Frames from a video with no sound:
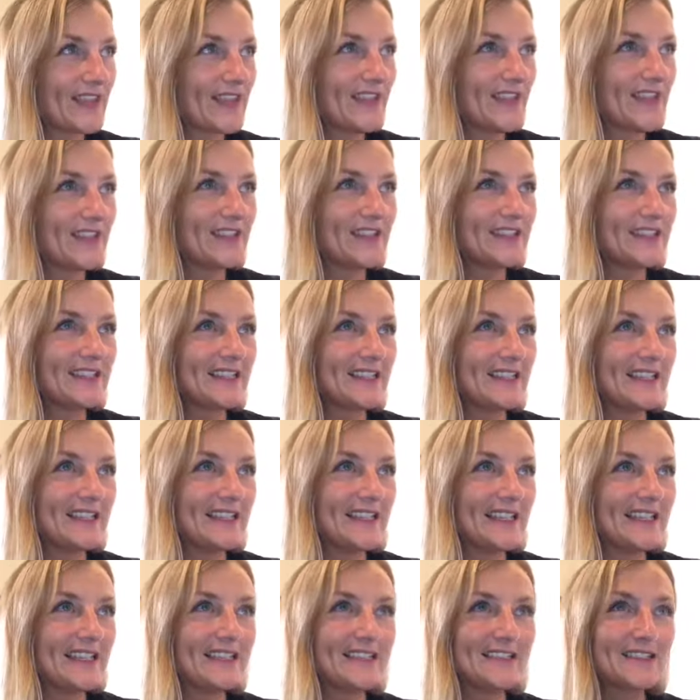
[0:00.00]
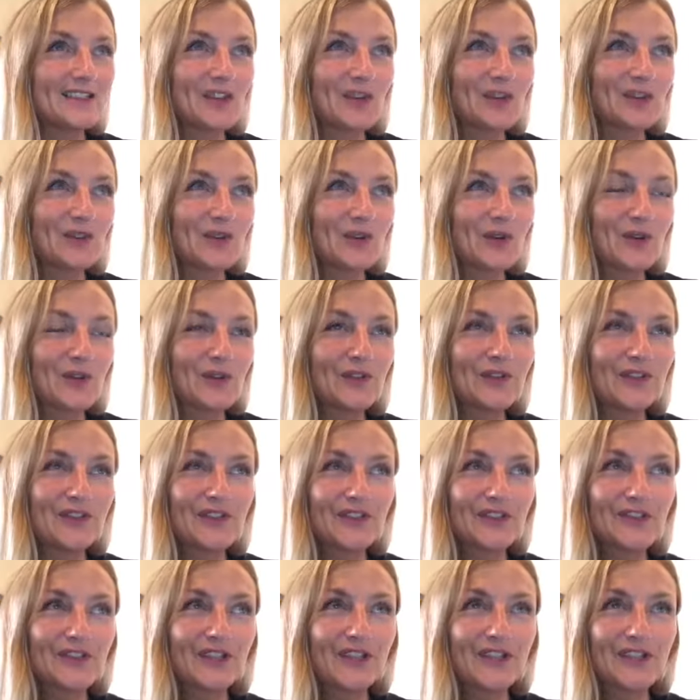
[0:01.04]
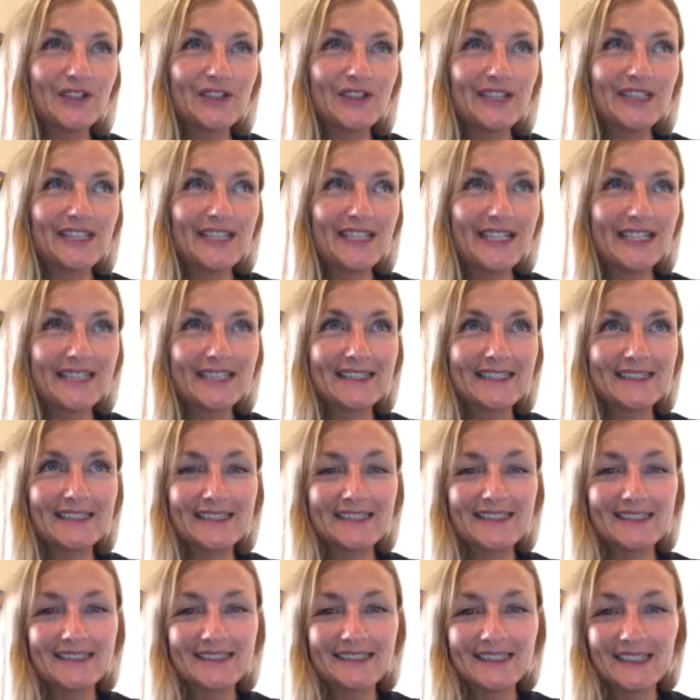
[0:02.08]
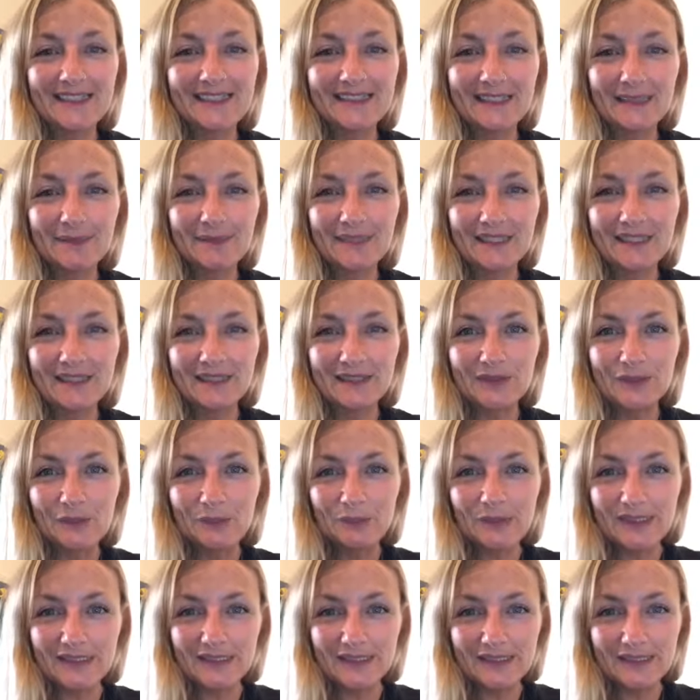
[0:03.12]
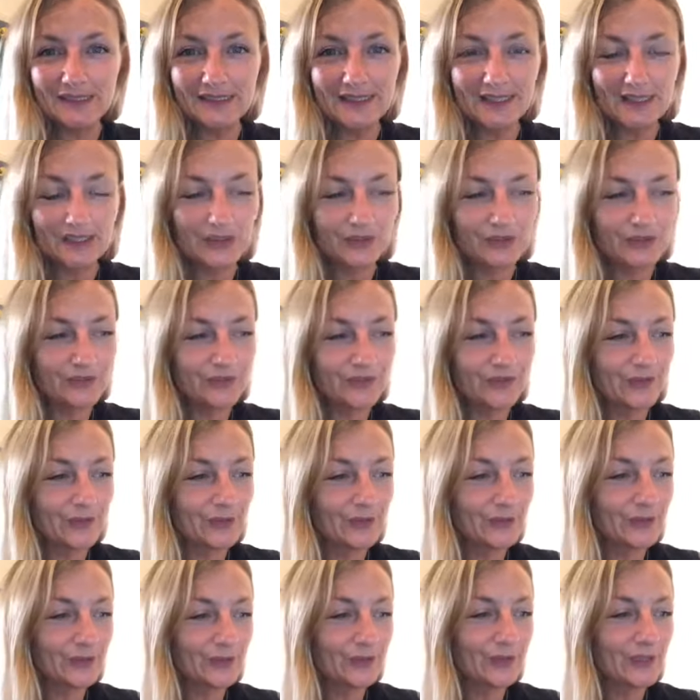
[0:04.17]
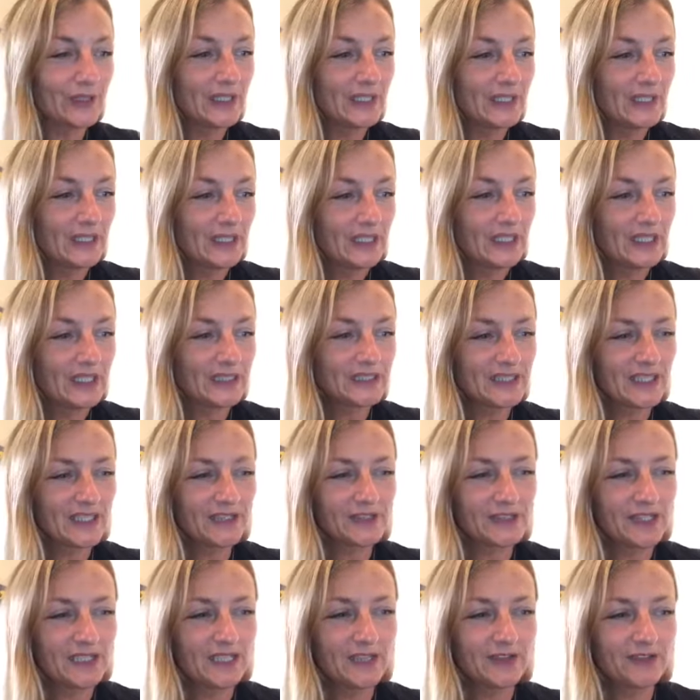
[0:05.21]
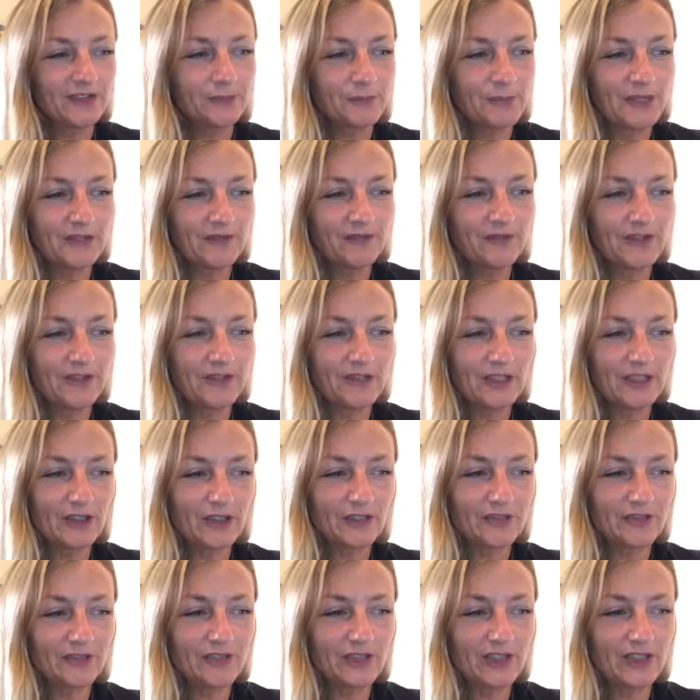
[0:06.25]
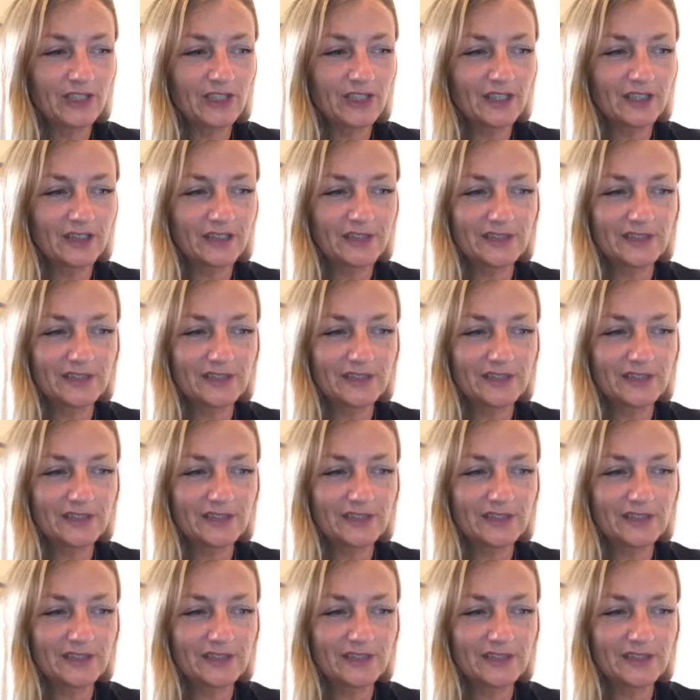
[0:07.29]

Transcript: that he's gone off, he's flown the nest, he's set up this little business in Corfu I don't hear from him very often.